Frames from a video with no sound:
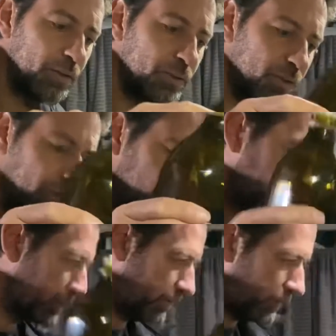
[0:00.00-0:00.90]
Just a
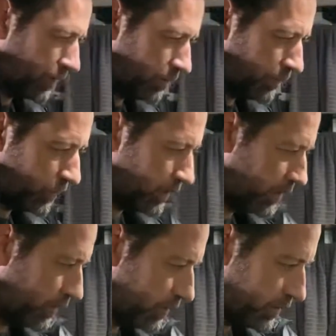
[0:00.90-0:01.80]
little bit of olive
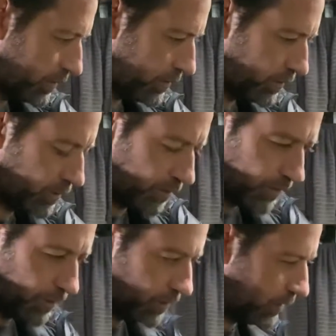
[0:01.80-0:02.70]
oil,
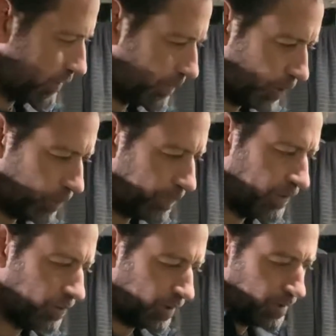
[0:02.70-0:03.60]
because I'm
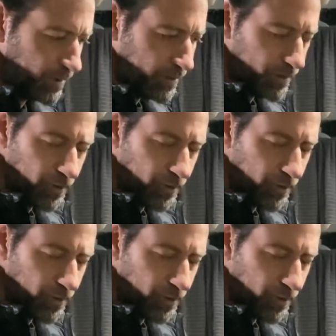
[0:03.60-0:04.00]
hoping to get